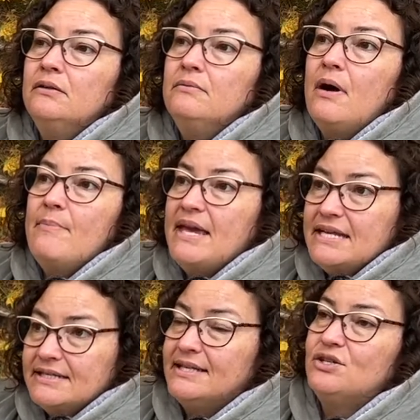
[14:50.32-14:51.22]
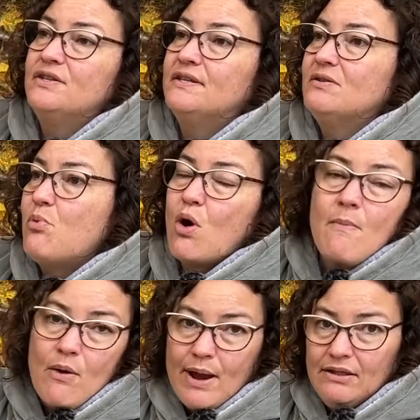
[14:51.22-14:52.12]
making decisions that support
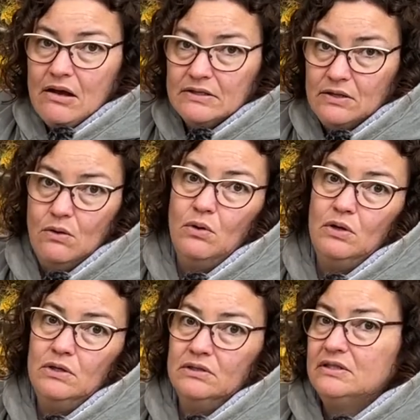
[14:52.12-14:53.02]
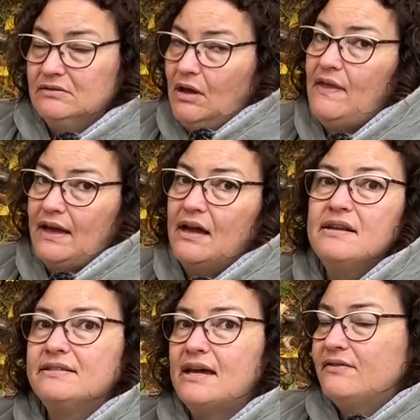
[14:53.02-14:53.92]
my weight loss goals, all that kind
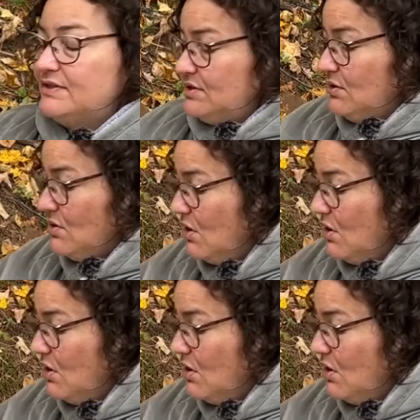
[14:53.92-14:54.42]
of stuff. So all